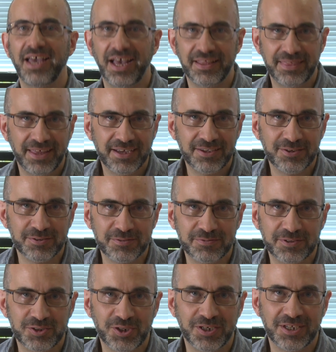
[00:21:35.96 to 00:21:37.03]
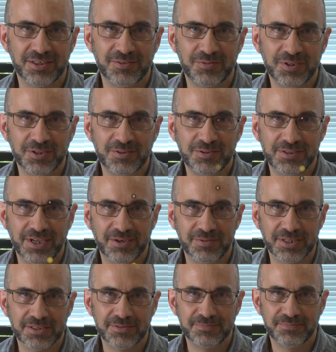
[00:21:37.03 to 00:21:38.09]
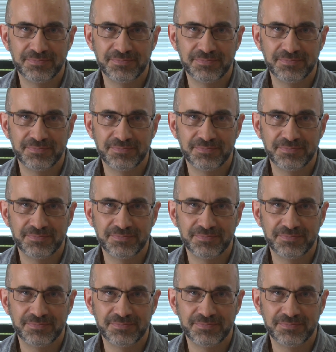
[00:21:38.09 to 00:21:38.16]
And thank you for joining the Real News Network.